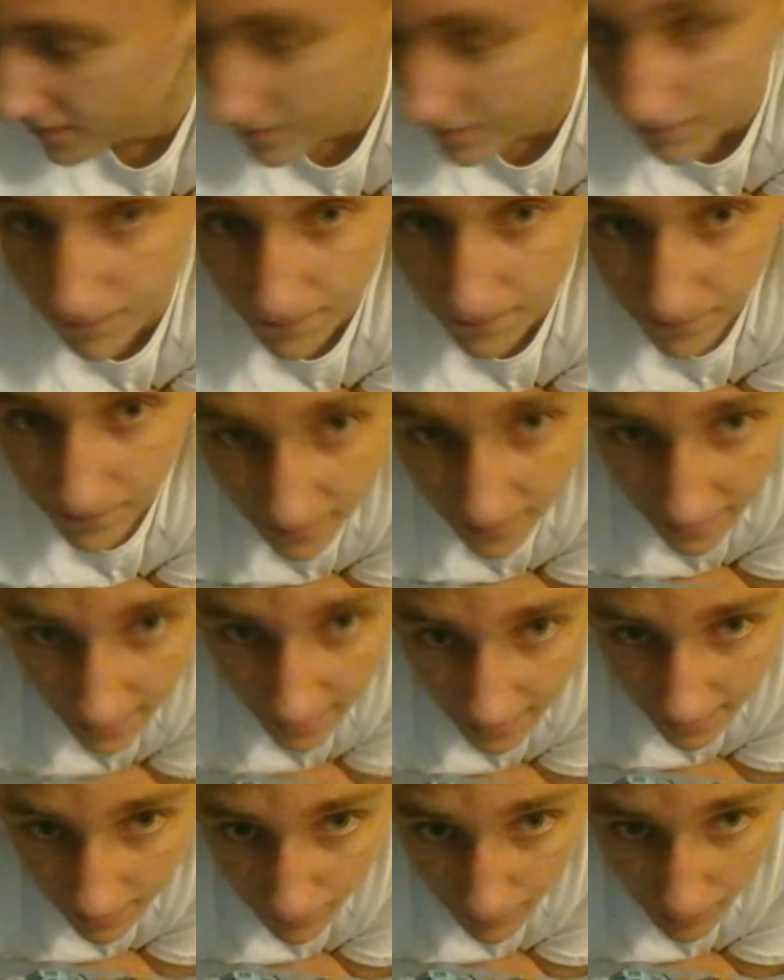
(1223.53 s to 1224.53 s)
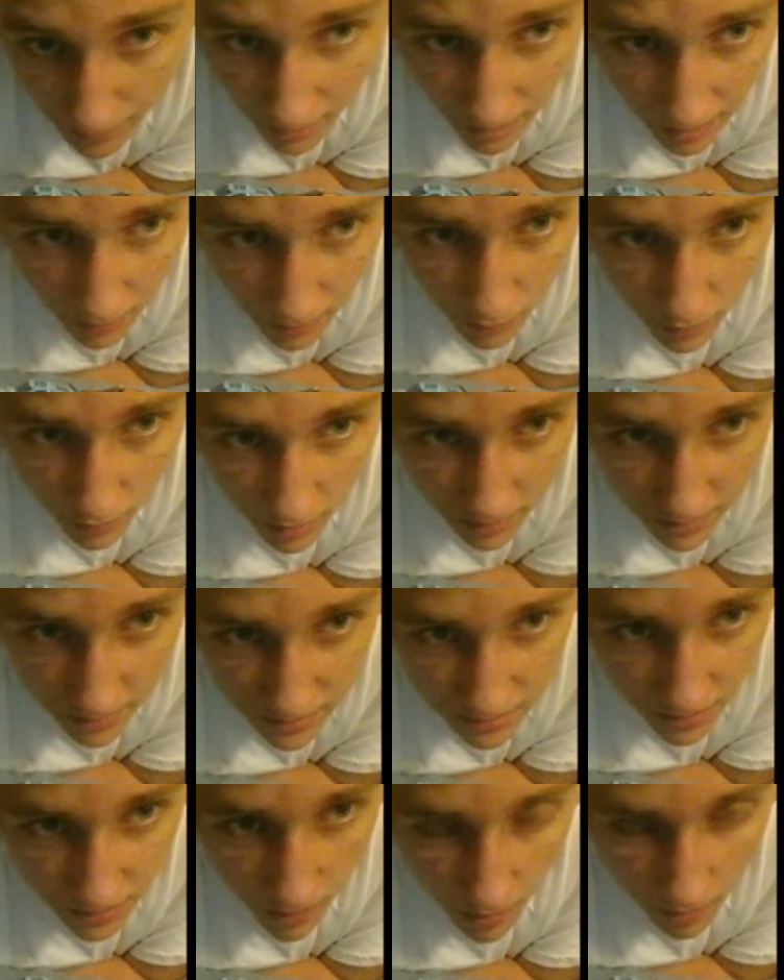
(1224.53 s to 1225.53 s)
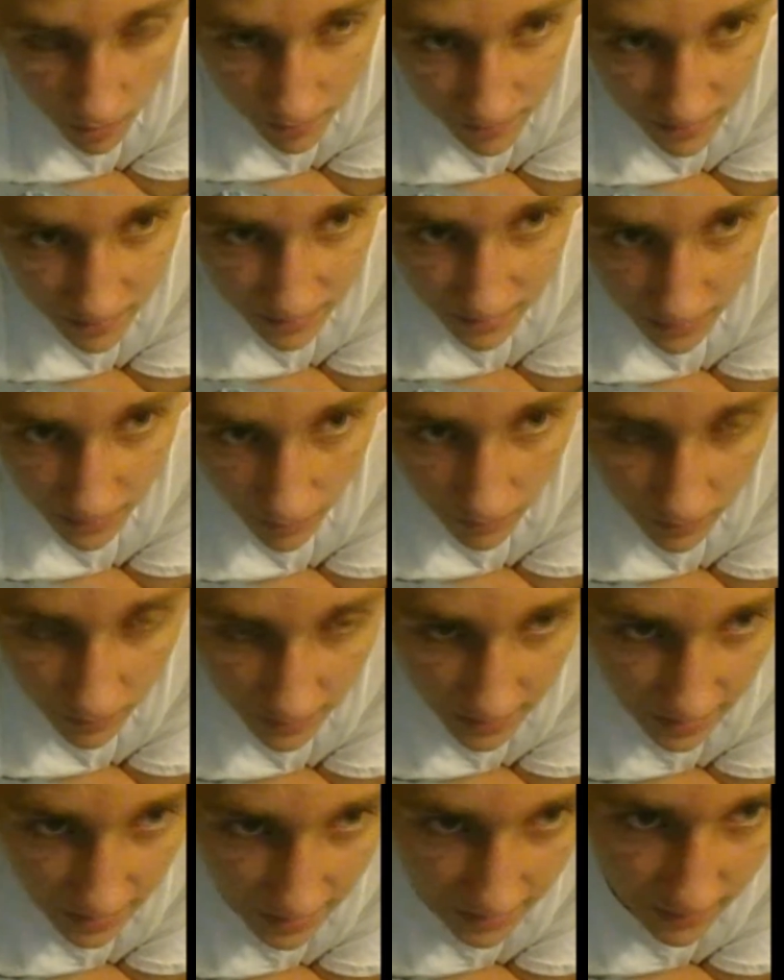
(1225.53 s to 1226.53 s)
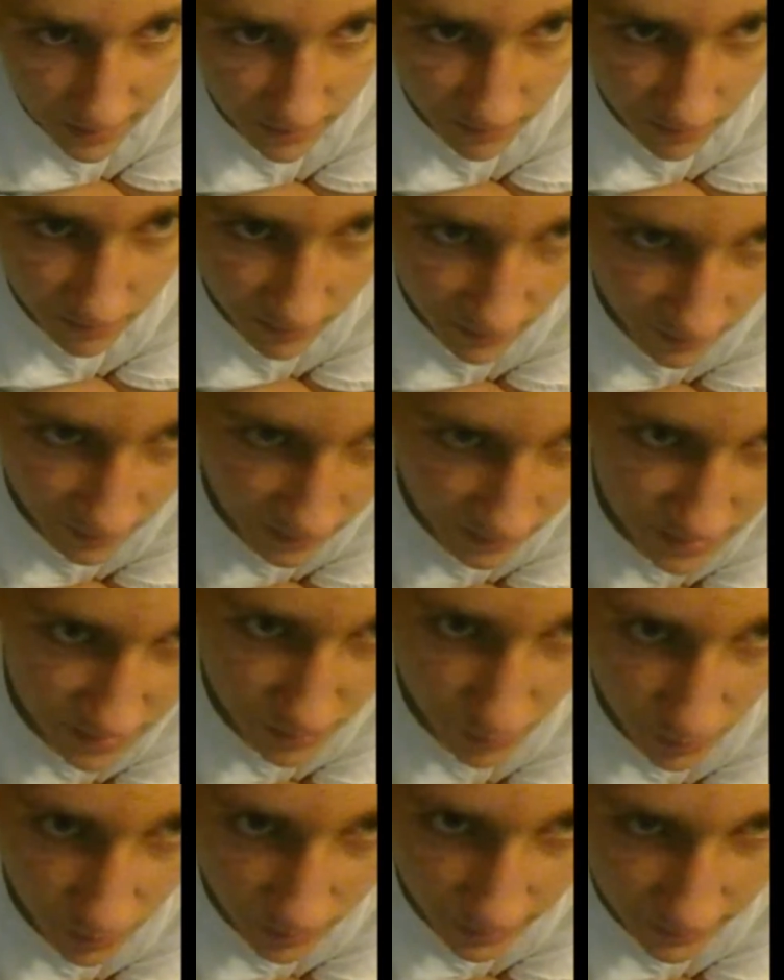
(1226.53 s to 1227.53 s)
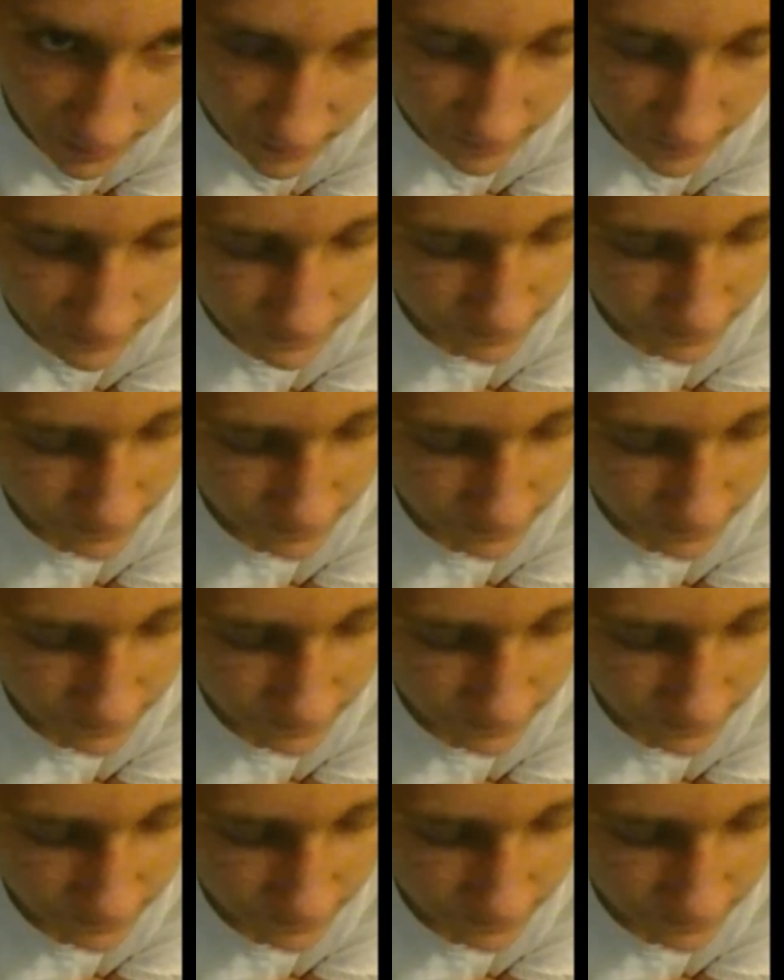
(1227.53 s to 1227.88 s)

They put a lot of work in this car overnight race morning.